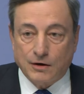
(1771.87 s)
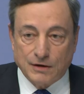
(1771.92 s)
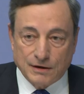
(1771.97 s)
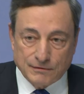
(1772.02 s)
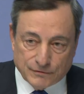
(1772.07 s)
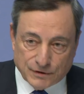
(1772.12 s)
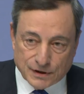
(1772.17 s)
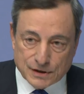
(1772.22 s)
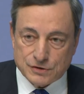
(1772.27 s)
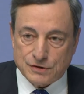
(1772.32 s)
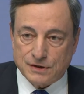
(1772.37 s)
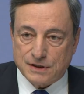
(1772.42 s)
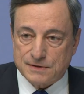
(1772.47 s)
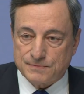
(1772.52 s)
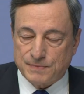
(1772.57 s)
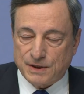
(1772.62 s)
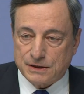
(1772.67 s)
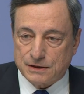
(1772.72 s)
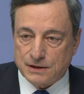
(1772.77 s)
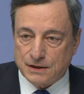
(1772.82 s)
on inflation
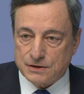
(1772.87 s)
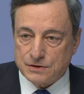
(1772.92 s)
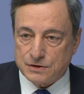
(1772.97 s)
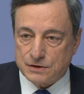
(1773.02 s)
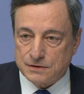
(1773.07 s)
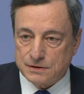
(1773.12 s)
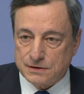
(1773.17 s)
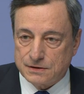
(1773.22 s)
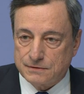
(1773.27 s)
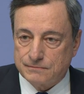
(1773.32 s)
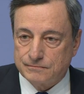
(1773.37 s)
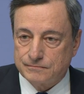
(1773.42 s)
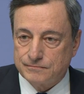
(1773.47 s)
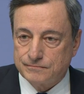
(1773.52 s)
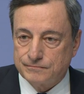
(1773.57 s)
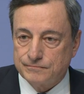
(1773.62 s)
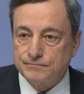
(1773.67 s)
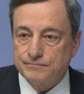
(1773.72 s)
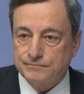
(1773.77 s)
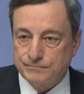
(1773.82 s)
expectations.
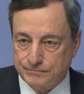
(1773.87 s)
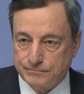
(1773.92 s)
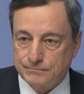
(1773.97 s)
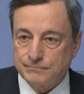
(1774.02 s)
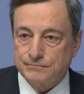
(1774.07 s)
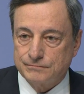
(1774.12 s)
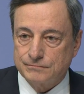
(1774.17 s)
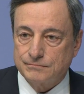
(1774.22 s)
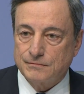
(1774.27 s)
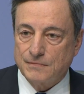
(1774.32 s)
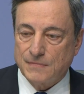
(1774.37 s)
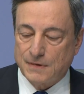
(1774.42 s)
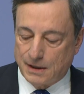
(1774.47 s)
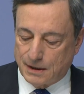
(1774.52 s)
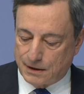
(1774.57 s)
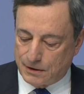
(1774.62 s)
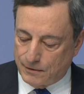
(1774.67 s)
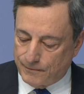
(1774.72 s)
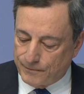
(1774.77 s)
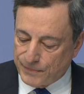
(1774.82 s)

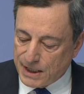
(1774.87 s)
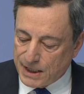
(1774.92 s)
Thank you.